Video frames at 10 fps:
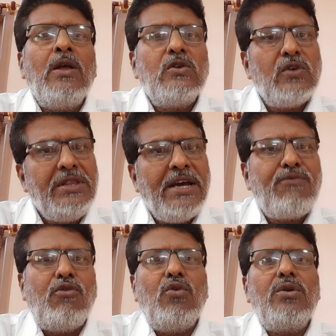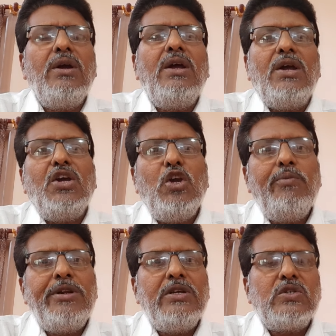So therefore,
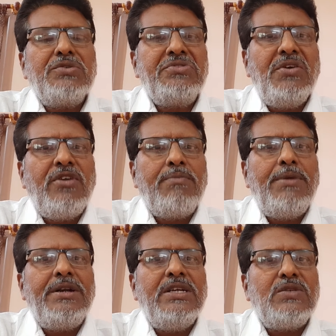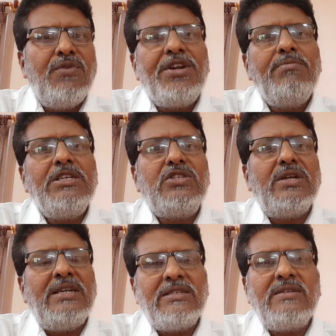human resource development is very much
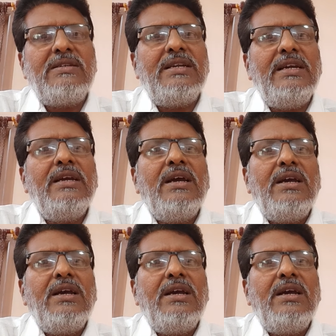necessary,